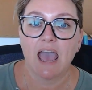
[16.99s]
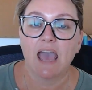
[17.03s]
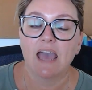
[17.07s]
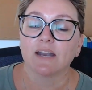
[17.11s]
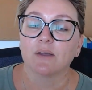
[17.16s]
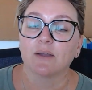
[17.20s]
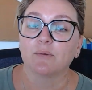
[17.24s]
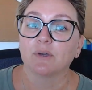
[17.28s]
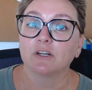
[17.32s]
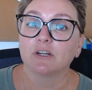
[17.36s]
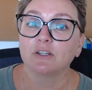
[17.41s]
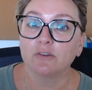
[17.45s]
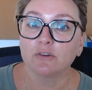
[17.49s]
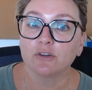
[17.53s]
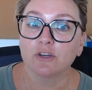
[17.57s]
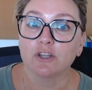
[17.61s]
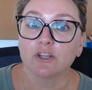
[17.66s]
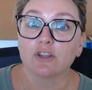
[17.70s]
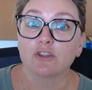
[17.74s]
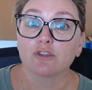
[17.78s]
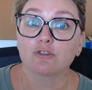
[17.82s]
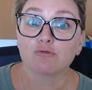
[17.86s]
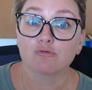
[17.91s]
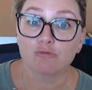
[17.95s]
Now we're going to look at
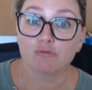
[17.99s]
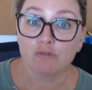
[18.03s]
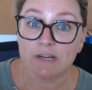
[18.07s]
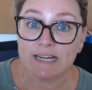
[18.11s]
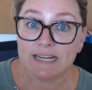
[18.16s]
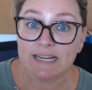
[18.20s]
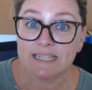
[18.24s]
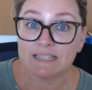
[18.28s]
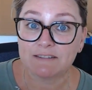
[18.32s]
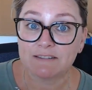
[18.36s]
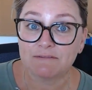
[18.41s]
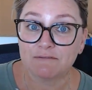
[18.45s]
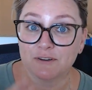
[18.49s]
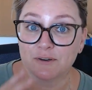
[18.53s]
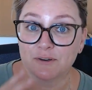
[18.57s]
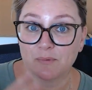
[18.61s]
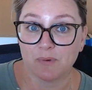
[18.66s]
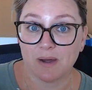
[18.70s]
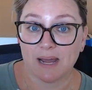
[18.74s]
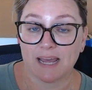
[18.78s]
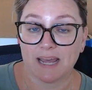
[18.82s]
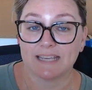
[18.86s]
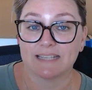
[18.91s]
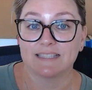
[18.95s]
3 different
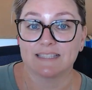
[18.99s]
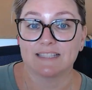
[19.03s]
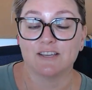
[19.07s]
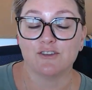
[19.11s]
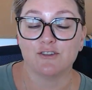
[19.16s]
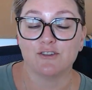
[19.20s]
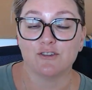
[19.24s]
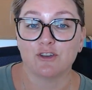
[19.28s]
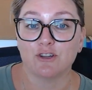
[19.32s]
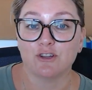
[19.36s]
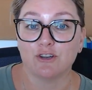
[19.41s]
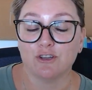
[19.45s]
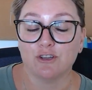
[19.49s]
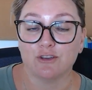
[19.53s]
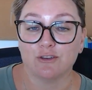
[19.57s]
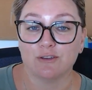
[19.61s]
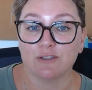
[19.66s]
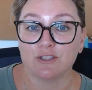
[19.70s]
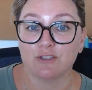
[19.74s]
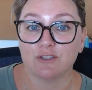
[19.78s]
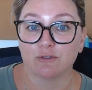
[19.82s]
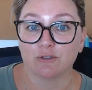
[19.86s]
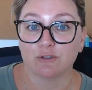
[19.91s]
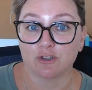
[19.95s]
ways that you can
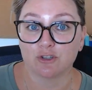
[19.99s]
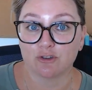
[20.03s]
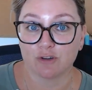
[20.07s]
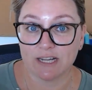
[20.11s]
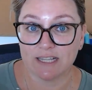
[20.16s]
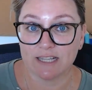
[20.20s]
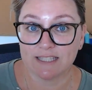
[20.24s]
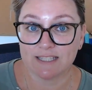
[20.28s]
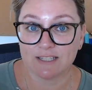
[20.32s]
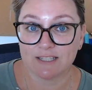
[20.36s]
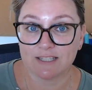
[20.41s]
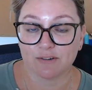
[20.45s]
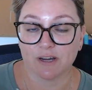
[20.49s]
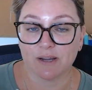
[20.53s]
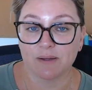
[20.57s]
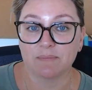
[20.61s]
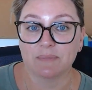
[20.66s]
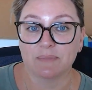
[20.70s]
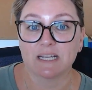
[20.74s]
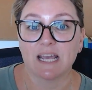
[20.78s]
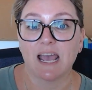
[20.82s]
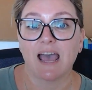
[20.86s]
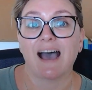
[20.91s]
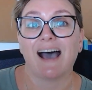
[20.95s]
use your
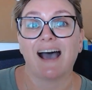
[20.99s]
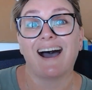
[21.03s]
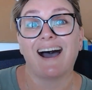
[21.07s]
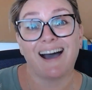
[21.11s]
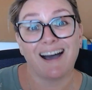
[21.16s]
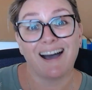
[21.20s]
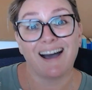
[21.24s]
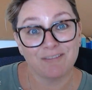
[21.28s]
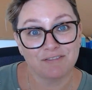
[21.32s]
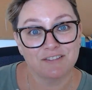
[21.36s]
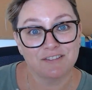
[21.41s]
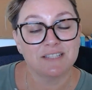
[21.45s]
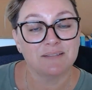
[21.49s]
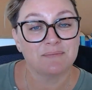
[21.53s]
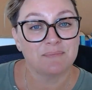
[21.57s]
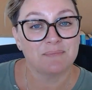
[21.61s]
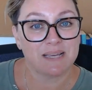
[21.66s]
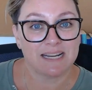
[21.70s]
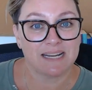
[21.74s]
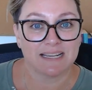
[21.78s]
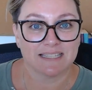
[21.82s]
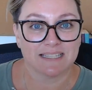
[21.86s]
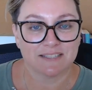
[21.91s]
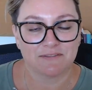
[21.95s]
transcript after the
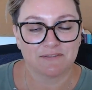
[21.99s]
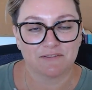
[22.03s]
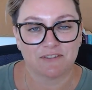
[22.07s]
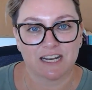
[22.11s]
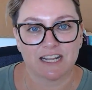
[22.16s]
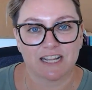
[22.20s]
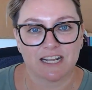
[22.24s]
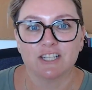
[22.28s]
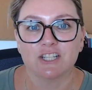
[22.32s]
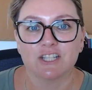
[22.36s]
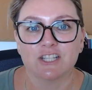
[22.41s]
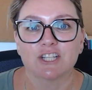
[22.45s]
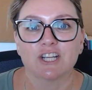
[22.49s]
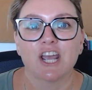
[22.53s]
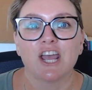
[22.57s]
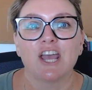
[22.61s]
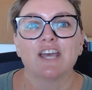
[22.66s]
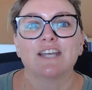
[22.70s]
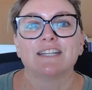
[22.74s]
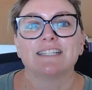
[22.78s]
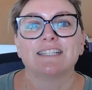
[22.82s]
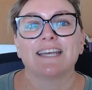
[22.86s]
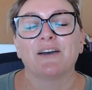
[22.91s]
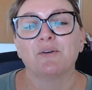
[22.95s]
meeting's finished
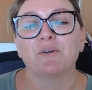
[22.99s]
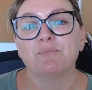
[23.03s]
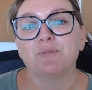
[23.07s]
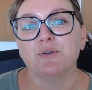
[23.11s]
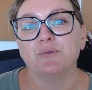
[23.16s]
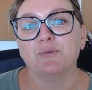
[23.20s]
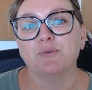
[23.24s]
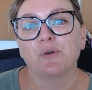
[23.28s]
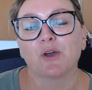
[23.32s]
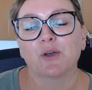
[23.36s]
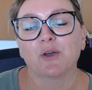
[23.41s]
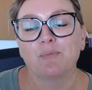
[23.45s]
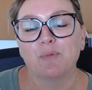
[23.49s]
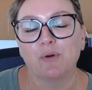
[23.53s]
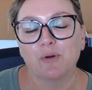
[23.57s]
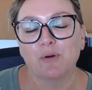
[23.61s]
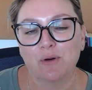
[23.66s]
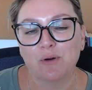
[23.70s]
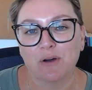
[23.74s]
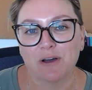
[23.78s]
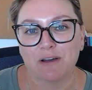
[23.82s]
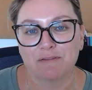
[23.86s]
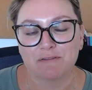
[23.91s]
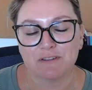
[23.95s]
to help you work
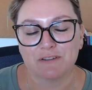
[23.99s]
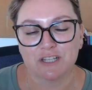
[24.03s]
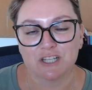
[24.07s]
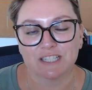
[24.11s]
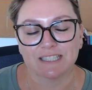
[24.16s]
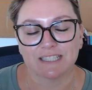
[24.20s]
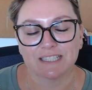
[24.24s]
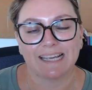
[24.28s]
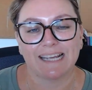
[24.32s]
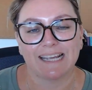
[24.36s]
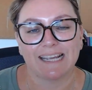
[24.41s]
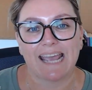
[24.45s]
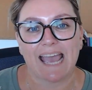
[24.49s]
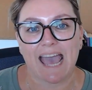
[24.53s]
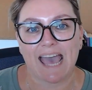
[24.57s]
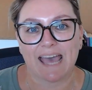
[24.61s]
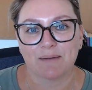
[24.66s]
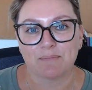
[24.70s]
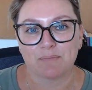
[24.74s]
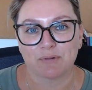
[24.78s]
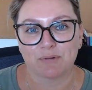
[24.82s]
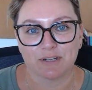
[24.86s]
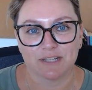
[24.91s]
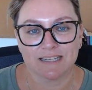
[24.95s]
more efficiently
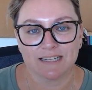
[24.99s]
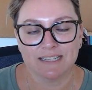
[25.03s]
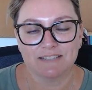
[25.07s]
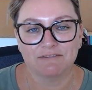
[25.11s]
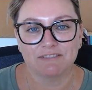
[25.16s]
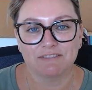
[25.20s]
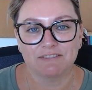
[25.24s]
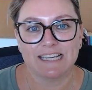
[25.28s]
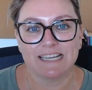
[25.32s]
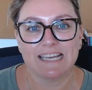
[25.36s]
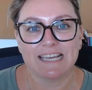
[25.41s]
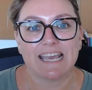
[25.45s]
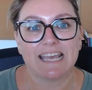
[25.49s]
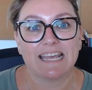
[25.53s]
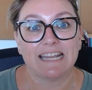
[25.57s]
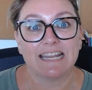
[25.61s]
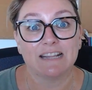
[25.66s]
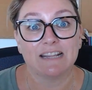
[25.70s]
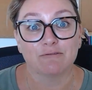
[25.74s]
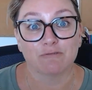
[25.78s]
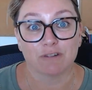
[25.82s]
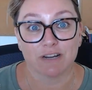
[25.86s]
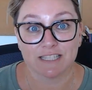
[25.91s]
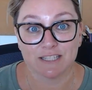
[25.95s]
and productively in
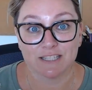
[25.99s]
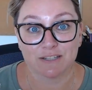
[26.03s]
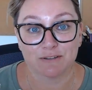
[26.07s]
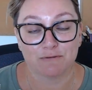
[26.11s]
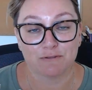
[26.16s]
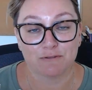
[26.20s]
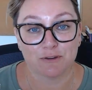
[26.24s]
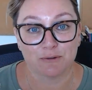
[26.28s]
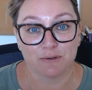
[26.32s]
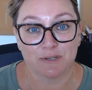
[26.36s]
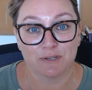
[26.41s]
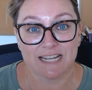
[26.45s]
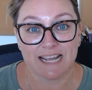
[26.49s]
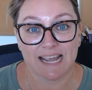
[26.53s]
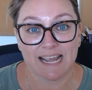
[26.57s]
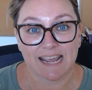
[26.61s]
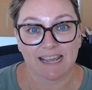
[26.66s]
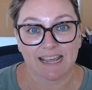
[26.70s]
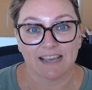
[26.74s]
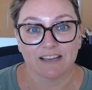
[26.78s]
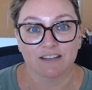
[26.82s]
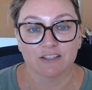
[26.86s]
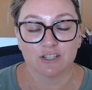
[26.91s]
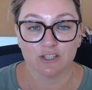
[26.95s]
the rest of your
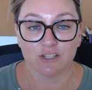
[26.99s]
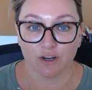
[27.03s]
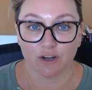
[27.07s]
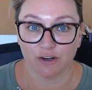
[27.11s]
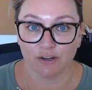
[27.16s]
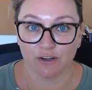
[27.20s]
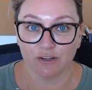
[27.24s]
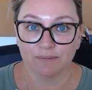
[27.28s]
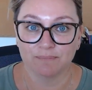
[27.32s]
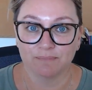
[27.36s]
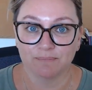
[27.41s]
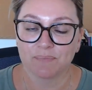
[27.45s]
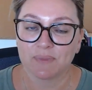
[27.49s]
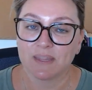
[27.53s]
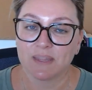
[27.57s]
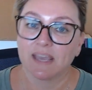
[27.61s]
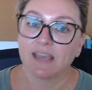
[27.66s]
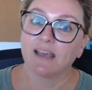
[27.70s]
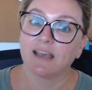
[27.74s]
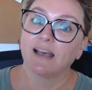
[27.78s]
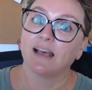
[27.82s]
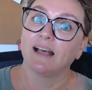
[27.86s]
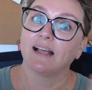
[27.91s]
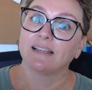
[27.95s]
day. So
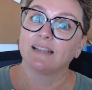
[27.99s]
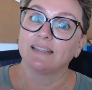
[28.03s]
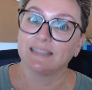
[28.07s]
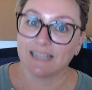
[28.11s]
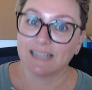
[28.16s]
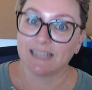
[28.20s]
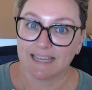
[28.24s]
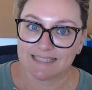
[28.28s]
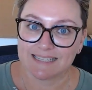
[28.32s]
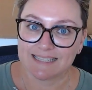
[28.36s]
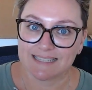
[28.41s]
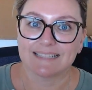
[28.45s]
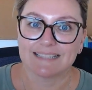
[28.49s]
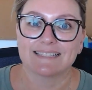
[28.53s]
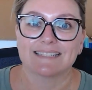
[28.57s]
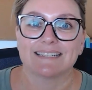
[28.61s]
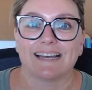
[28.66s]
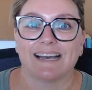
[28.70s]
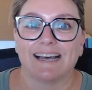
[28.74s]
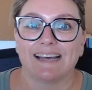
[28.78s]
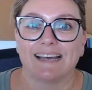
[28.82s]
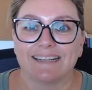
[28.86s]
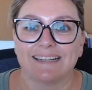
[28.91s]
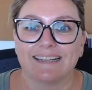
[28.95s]
let's get
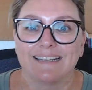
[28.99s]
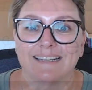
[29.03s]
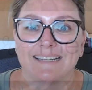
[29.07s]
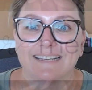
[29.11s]
started.